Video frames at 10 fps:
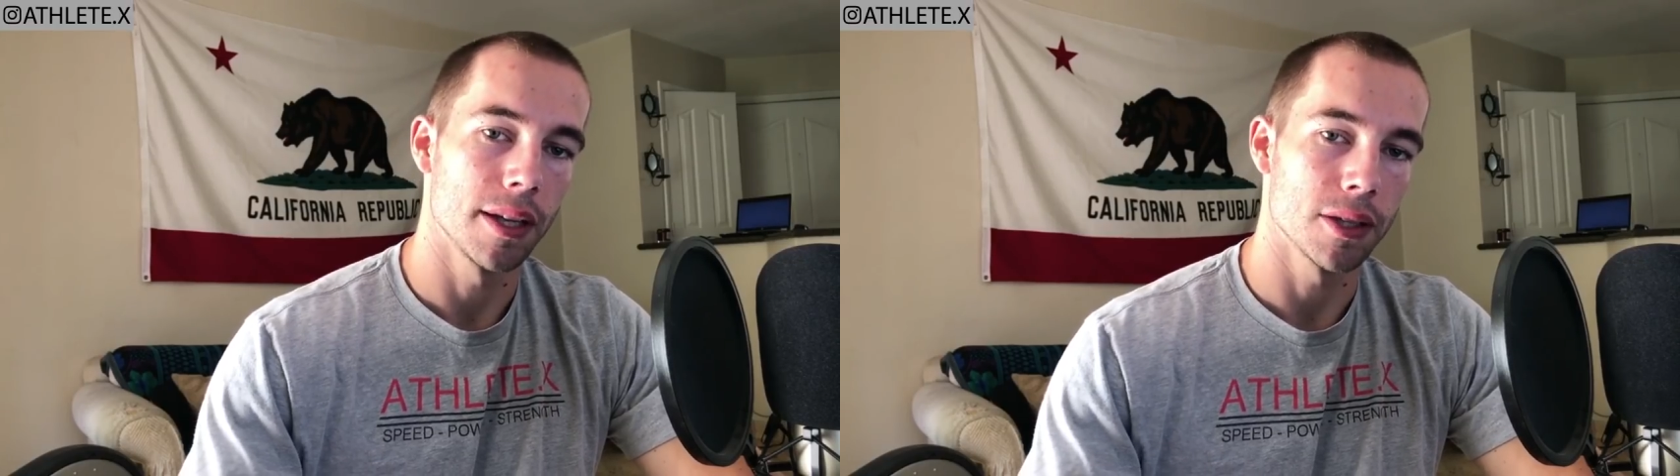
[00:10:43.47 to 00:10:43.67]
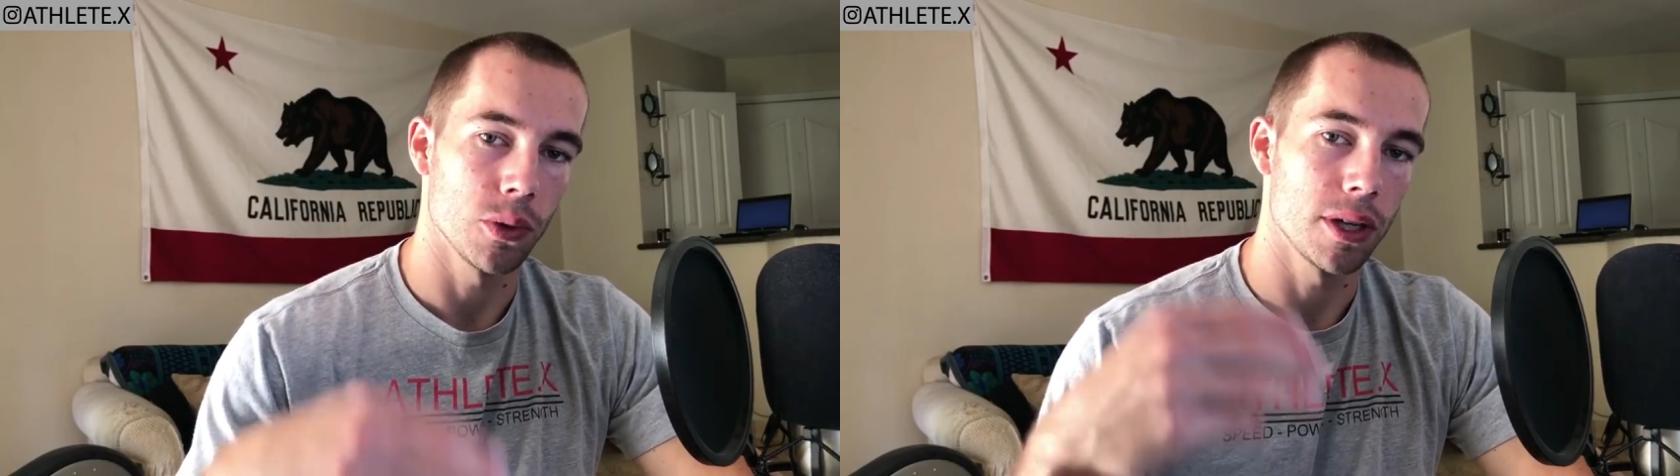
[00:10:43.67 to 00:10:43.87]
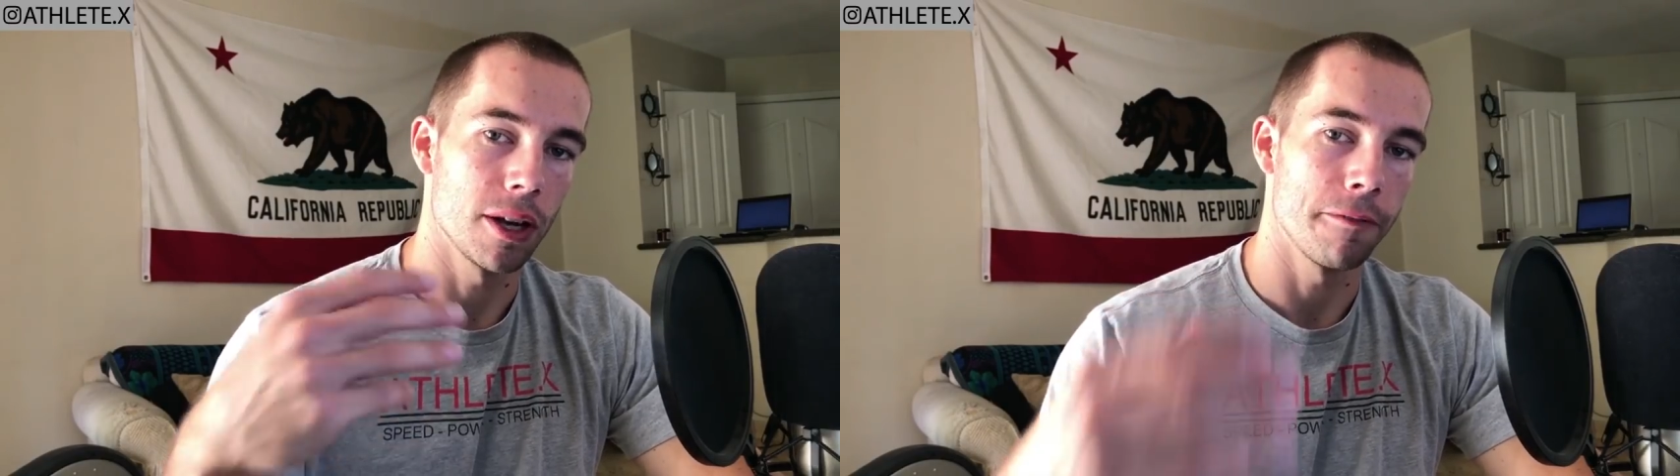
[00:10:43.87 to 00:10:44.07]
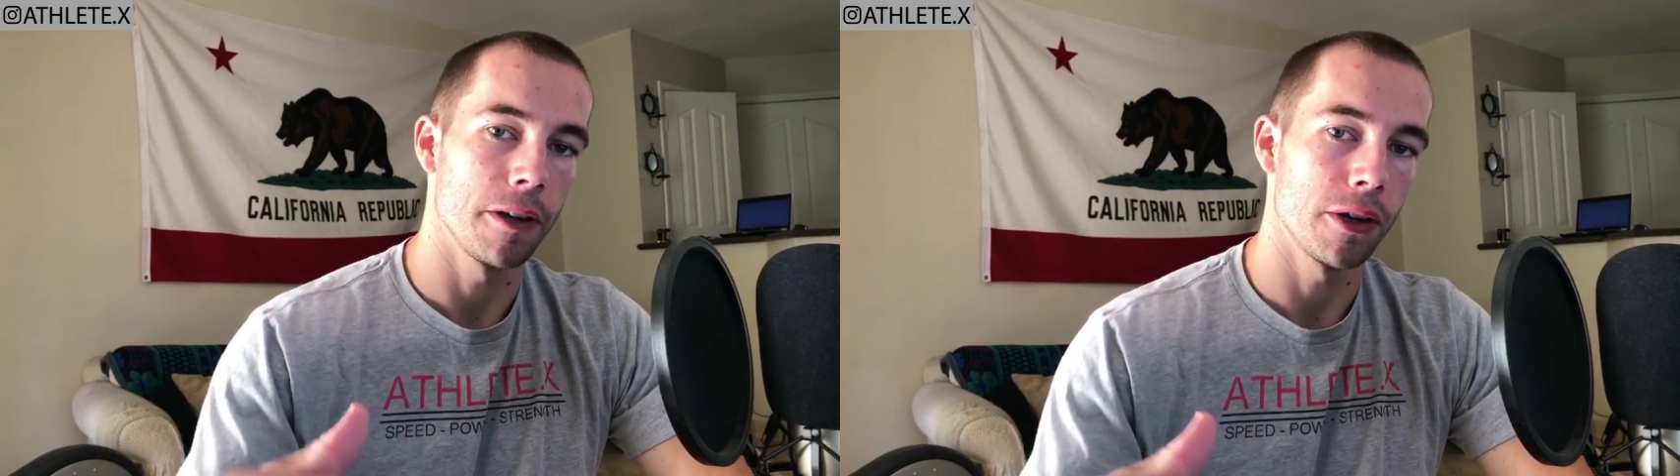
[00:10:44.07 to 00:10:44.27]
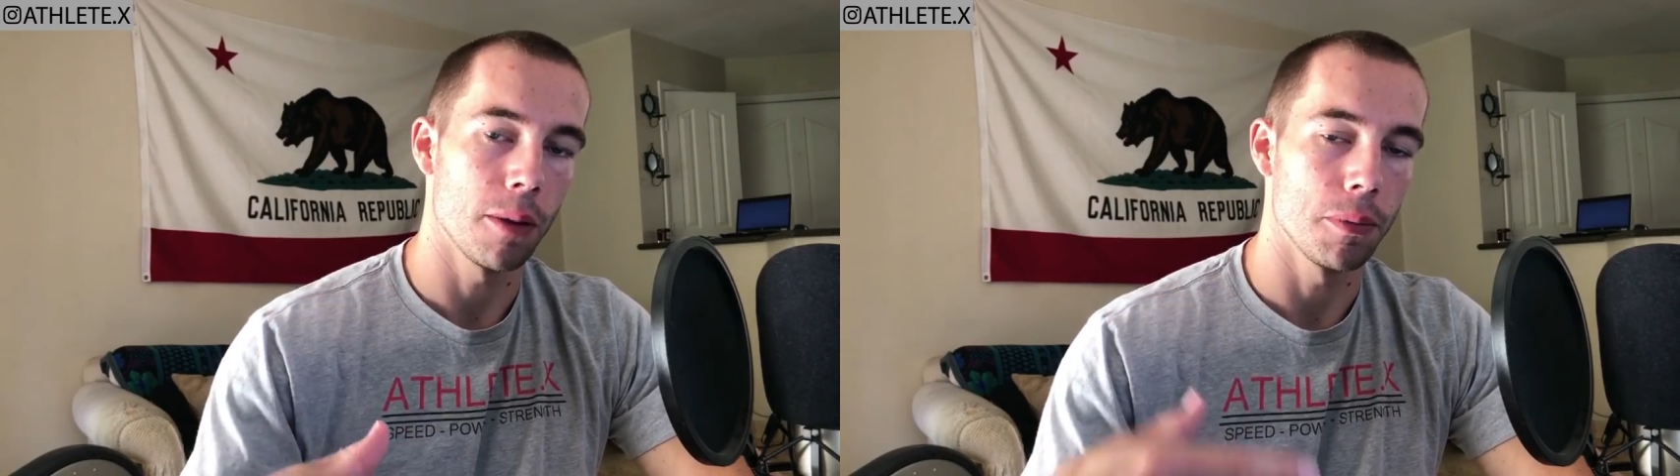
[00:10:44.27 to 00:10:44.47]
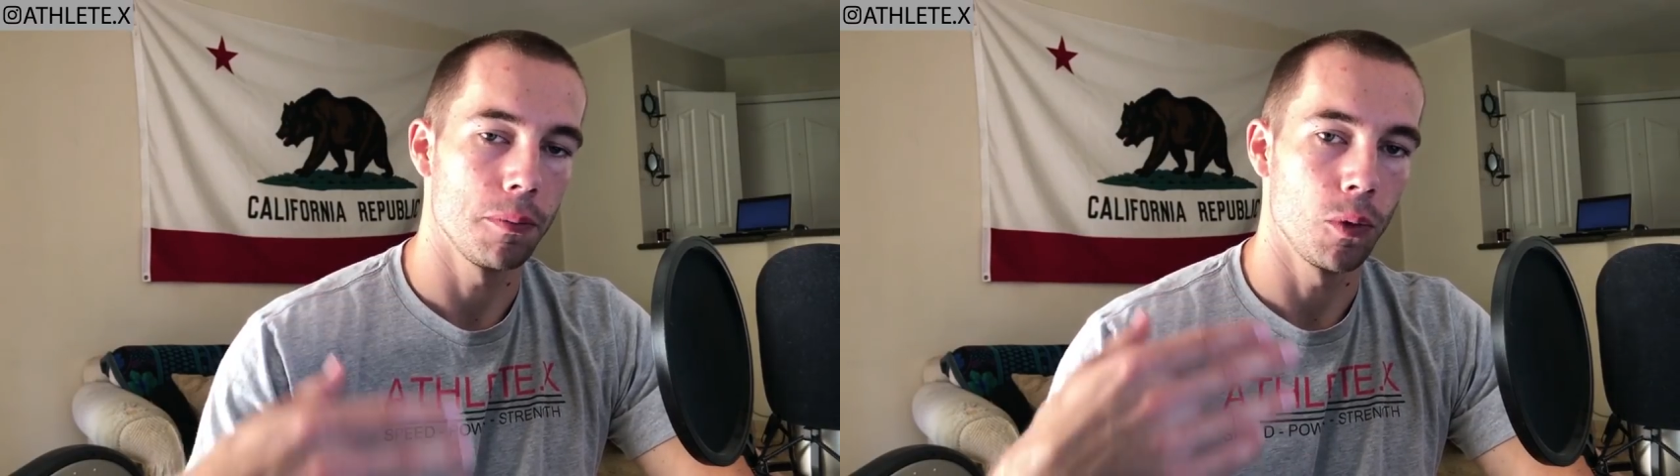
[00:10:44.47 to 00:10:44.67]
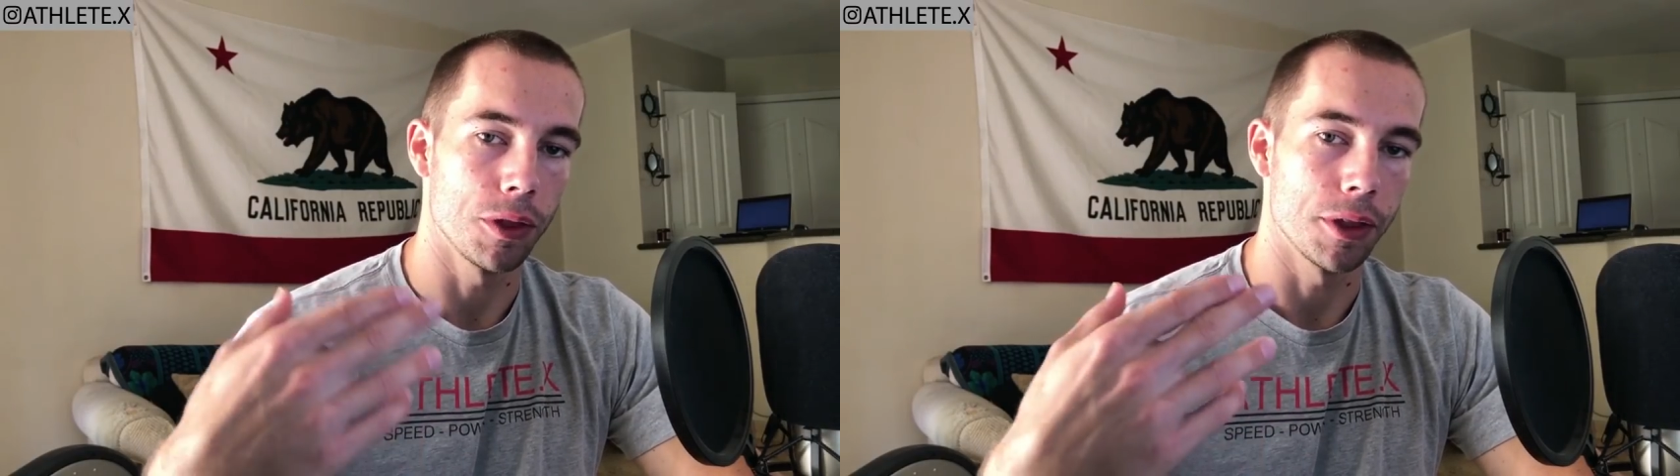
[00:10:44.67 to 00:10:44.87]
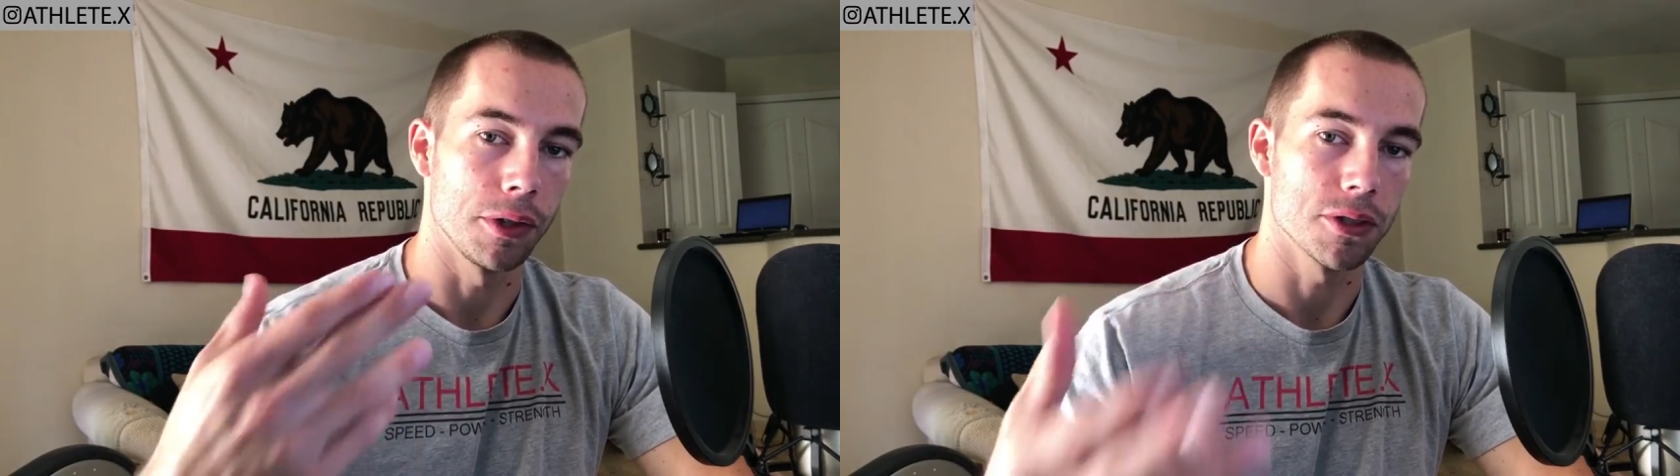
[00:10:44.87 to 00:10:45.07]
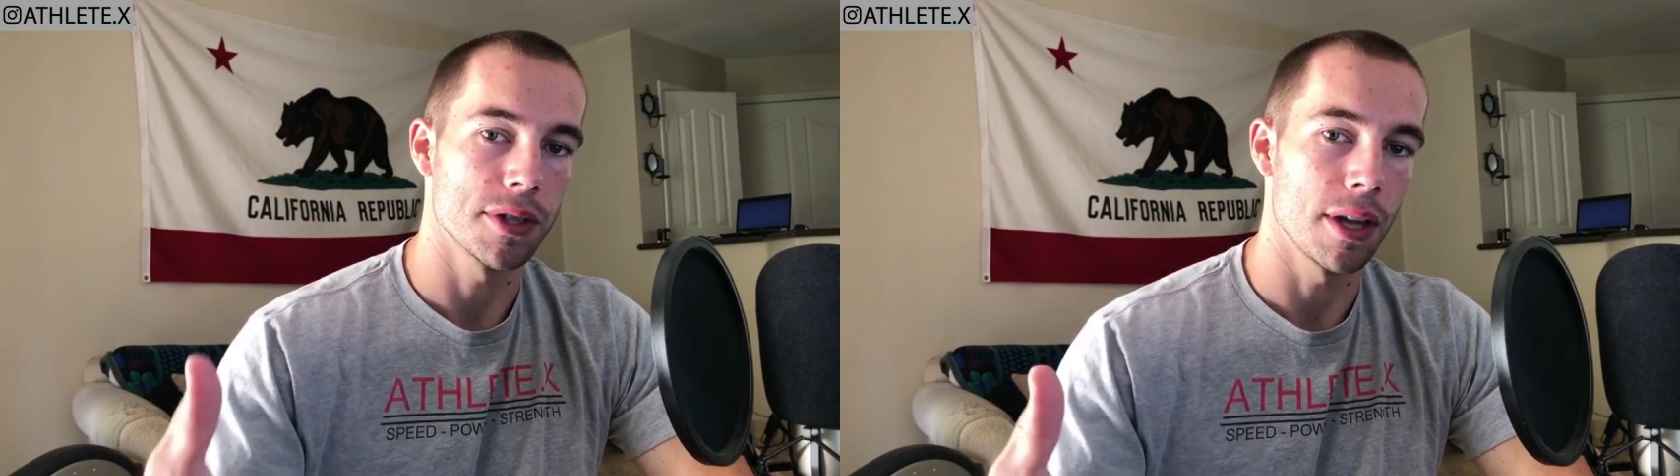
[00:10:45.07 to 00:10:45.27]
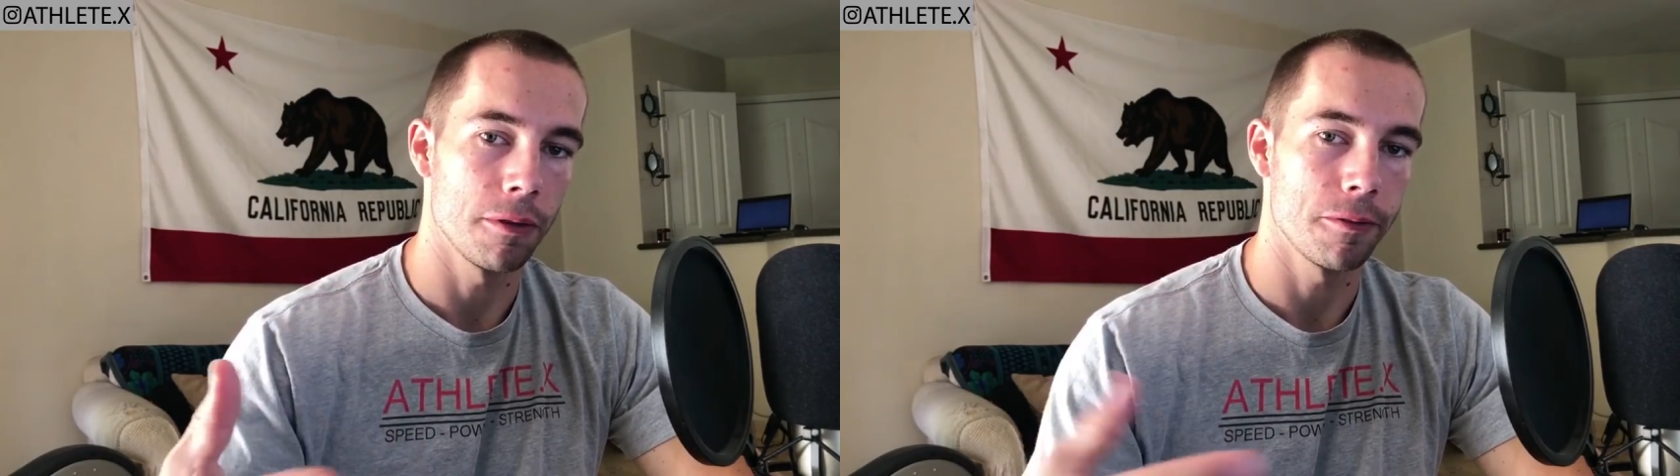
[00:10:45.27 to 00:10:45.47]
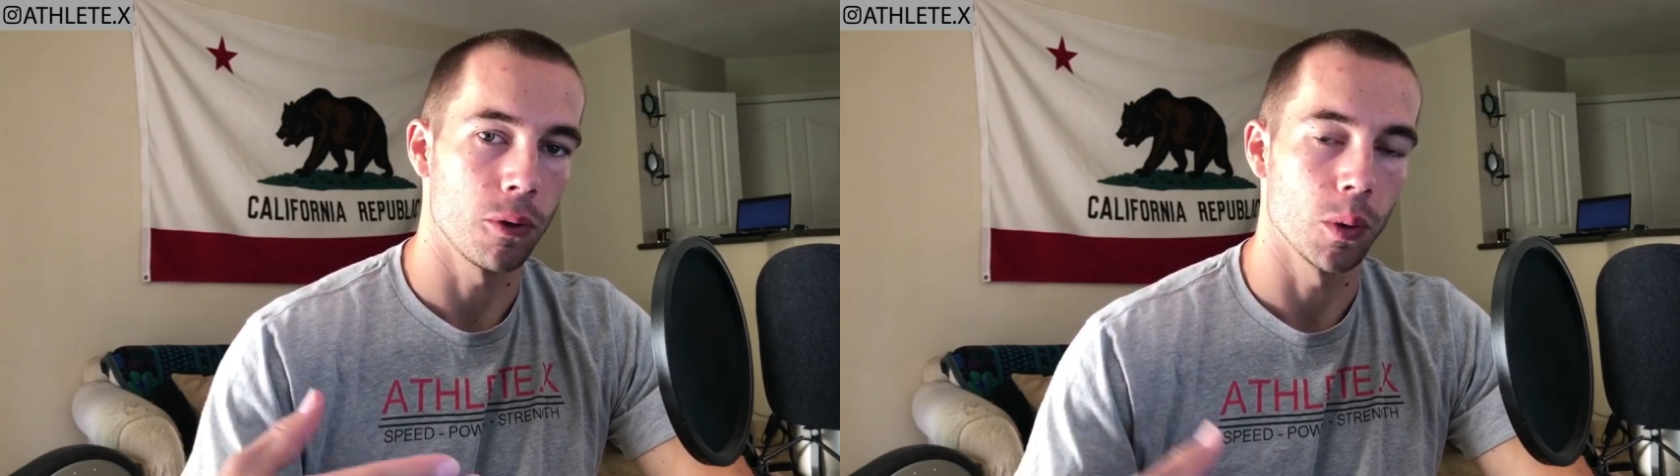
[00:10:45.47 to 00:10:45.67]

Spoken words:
That's where you gotta figure out within yourself